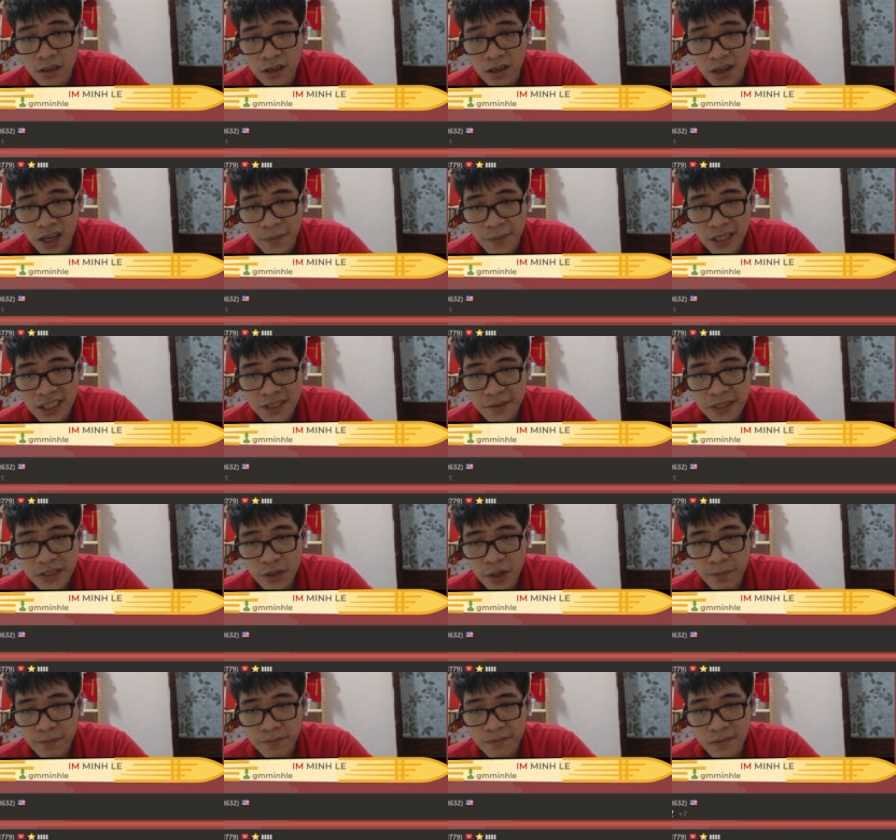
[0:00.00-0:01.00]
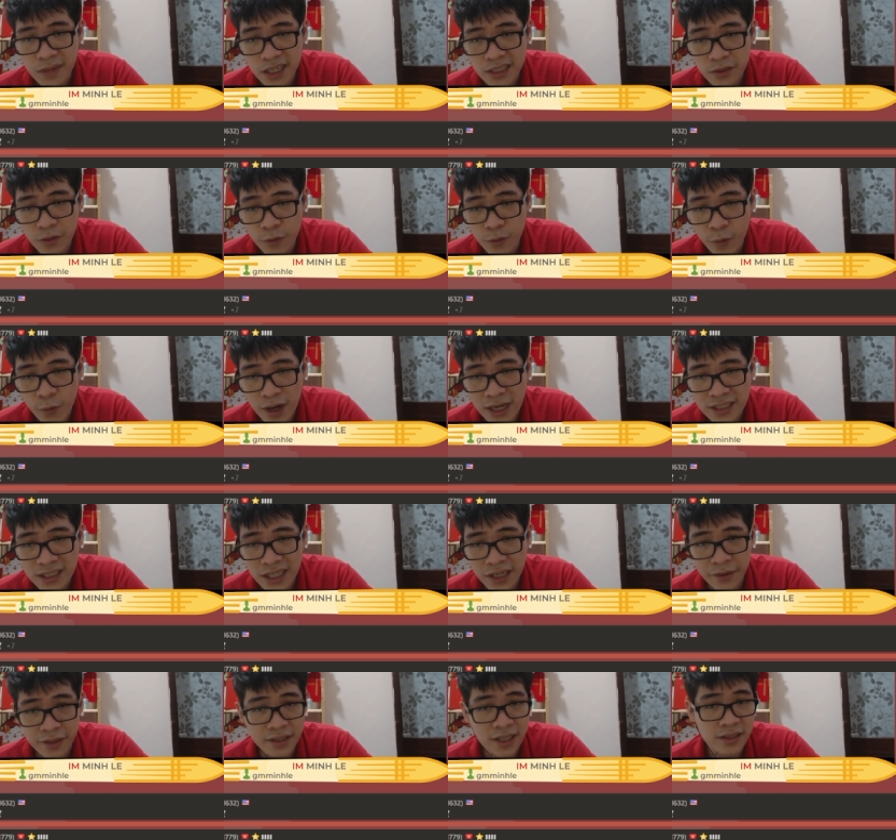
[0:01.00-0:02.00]
I mean, his bishop is quite
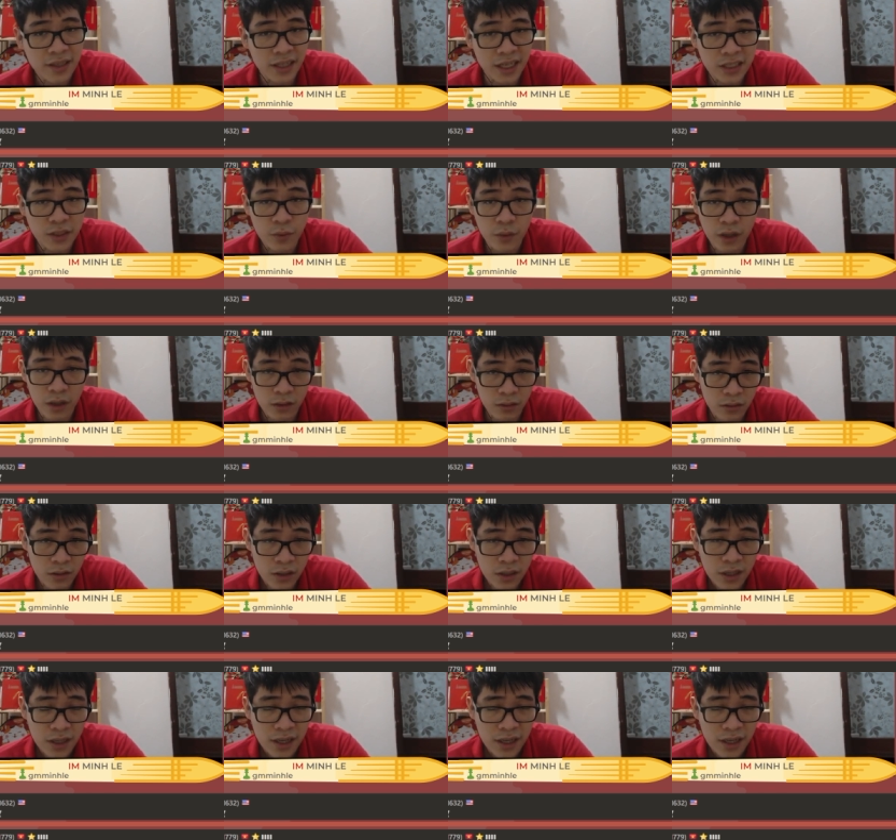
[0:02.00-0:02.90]
irritating as well.